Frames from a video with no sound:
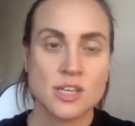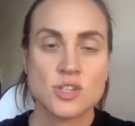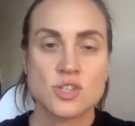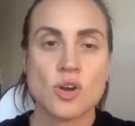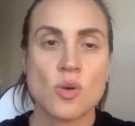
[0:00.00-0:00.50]

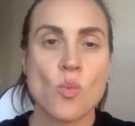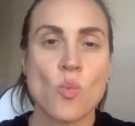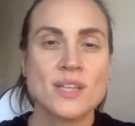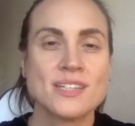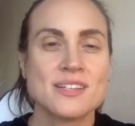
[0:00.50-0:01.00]
So,
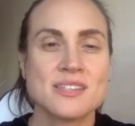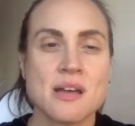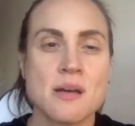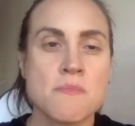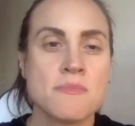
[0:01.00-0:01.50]
what are
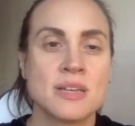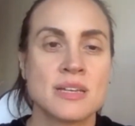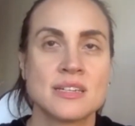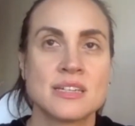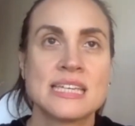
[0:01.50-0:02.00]
some
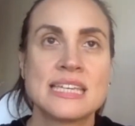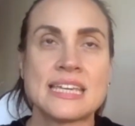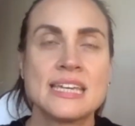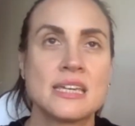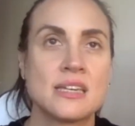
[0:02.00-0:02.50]

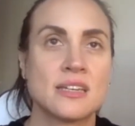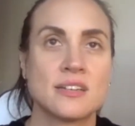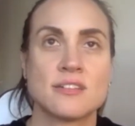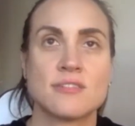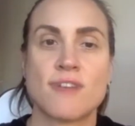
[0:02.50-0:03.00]
key
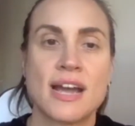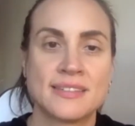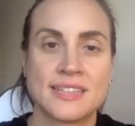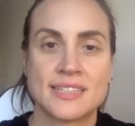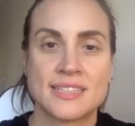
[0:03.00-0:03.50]

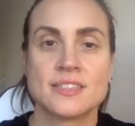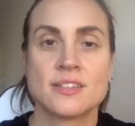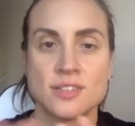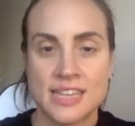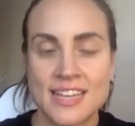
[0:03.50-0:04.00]
findings
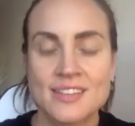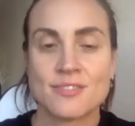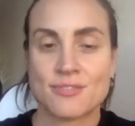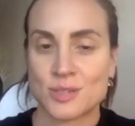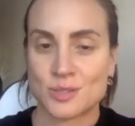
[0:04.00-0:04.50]
in the
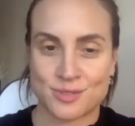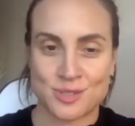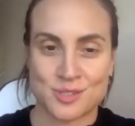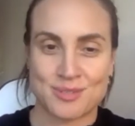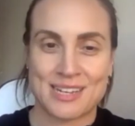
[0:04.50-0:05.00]
field of
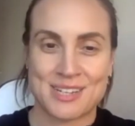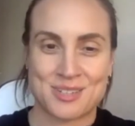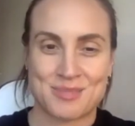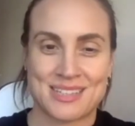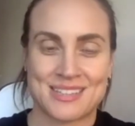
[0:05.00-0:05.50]
close
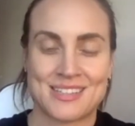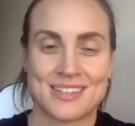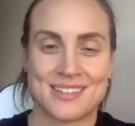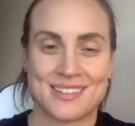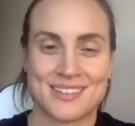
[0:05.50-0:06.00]
relationships that
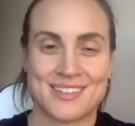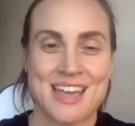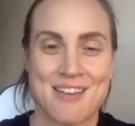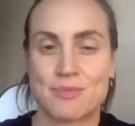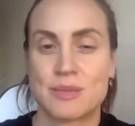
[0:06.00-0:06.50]
uh,
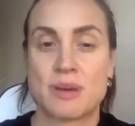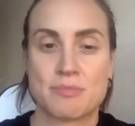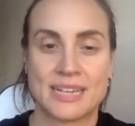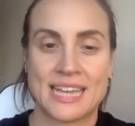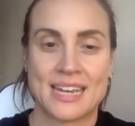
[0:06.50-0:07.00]
have been
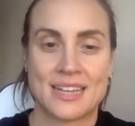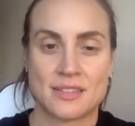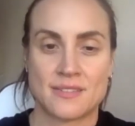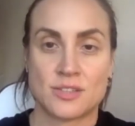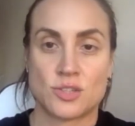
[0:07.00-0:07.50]
replicated
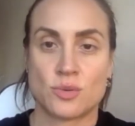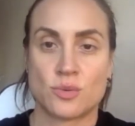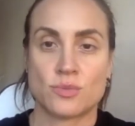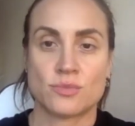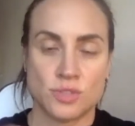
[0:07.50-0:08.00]
and that
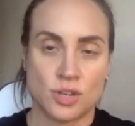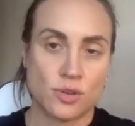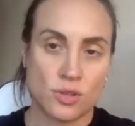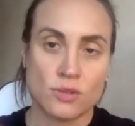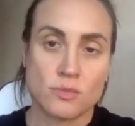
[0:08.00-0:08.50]
you, you know,
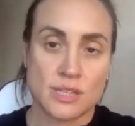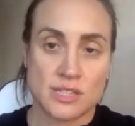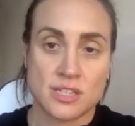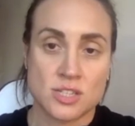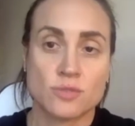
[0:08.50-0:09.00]

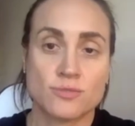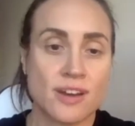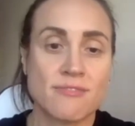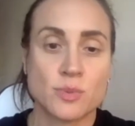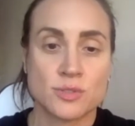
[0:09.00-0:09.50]
it's, it's good for
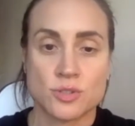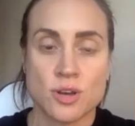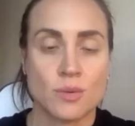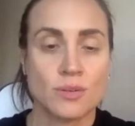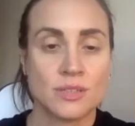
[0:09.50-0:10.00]
everyone to
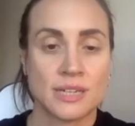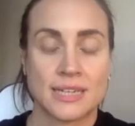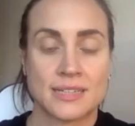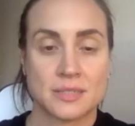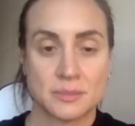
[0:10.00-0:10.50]
know, I
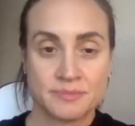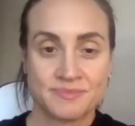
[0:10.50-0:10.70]
guess?